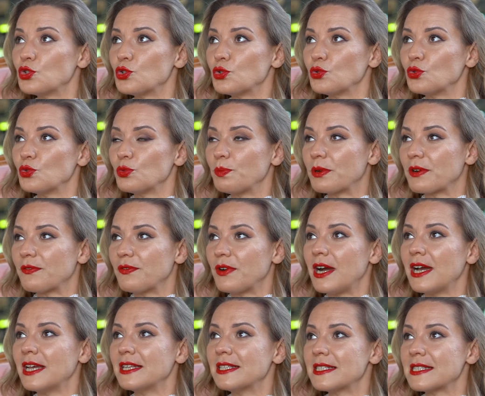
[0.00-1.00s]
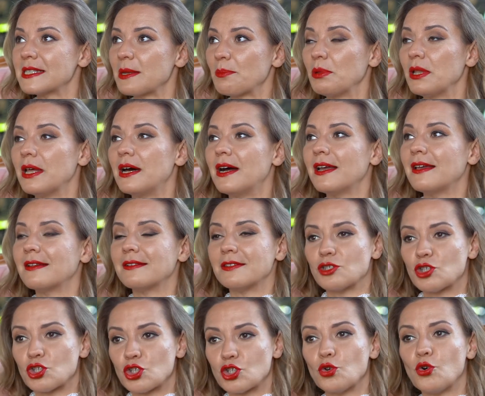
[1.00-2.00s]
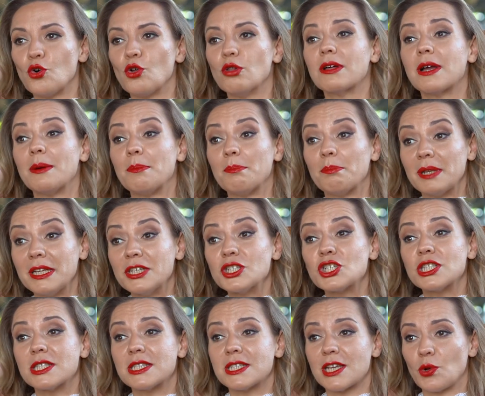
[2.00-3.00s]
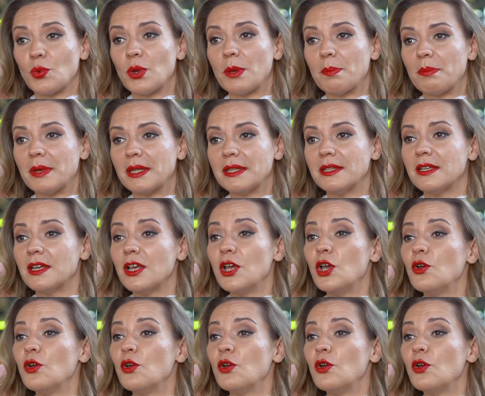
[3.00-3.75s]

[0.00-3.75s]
to provide, supply, and install completions equipment